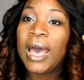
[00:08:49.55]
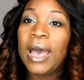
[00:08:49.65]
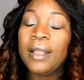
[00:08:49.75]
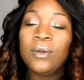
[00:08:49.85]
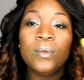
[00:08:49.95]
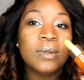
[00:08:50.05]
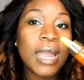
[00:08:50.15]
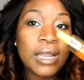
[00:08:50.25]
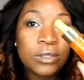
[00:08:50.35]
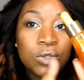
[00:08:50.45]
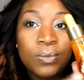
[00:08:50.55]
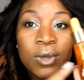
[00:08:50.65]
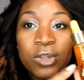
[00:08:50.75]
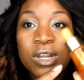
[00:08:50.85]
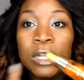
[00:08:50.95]
I don't like too
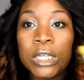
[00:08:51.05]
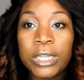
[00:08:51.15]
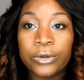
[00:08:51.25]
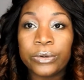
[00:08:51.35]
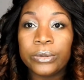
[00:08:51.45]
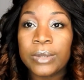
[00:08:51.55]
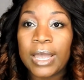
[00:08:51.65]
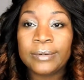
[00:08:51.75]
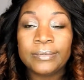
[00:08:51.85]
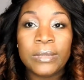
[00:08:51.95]
much glitter. I